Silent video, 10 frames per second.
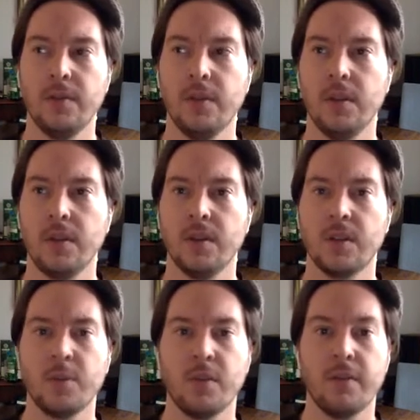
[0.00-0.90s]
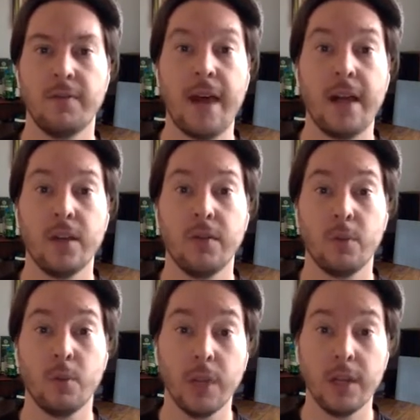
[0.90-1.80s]
the assumption of the value of the
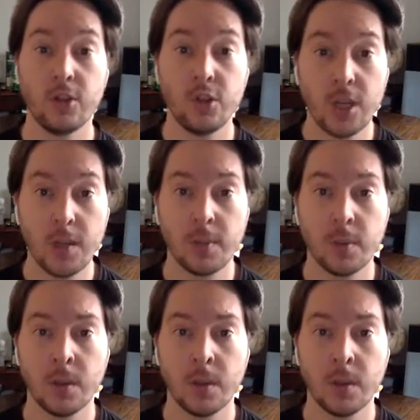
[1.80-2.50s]
relationship